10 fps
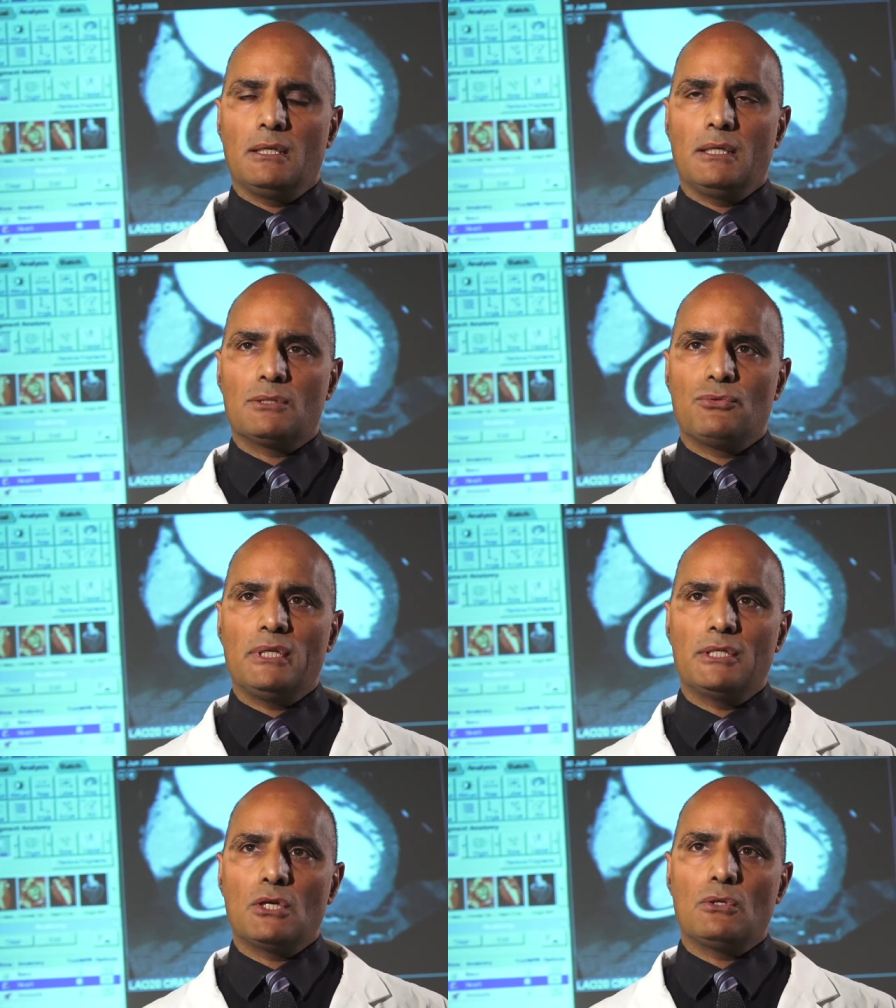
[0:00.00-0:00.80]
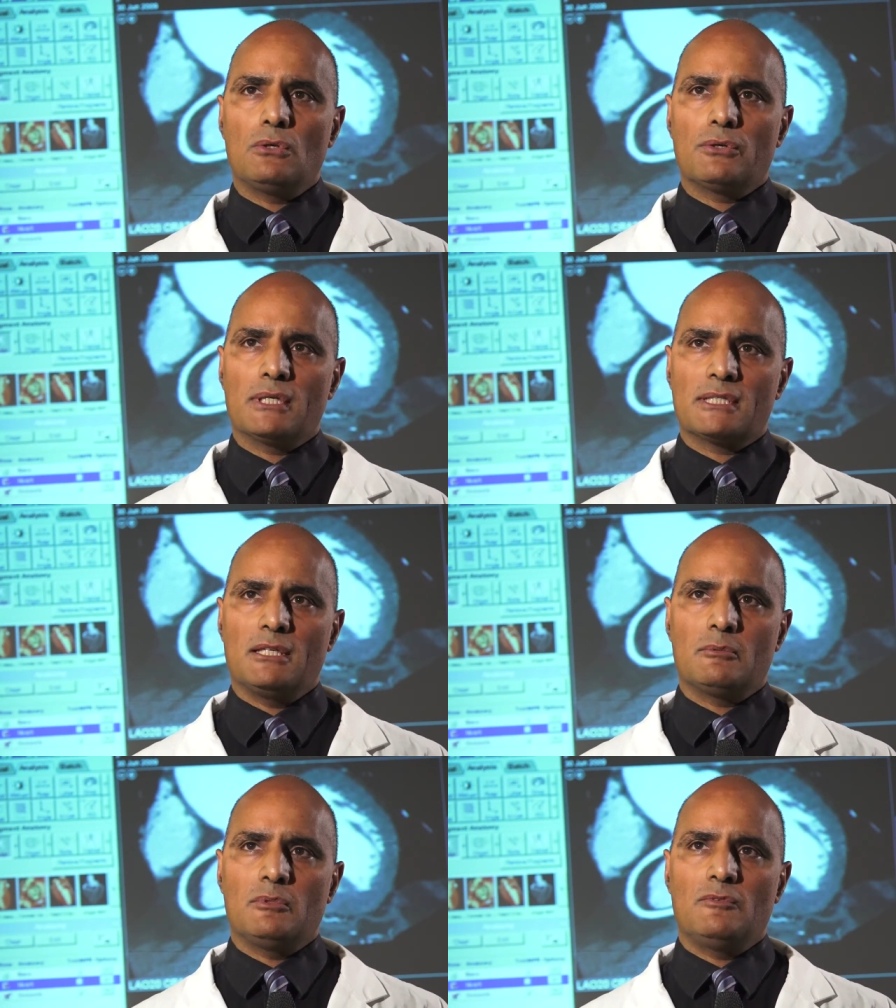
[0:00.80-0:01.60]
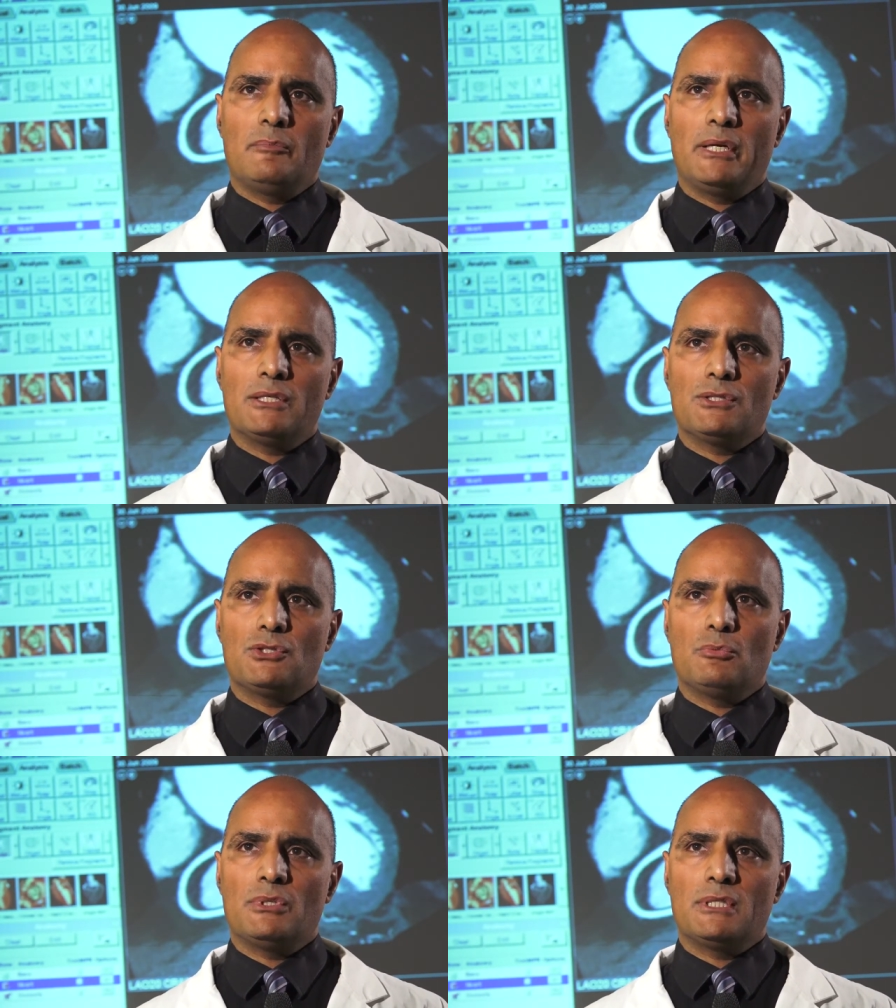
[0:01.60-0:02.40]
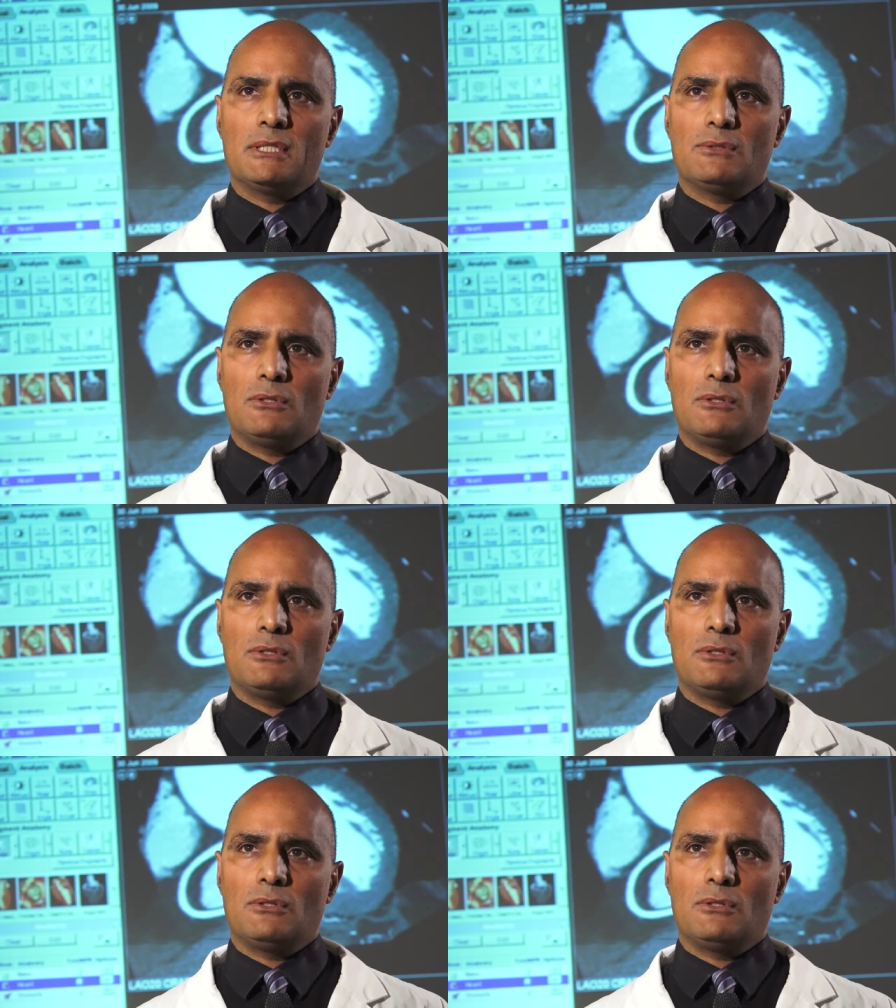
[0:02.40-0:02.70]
it's really no longer acceptable for patients who present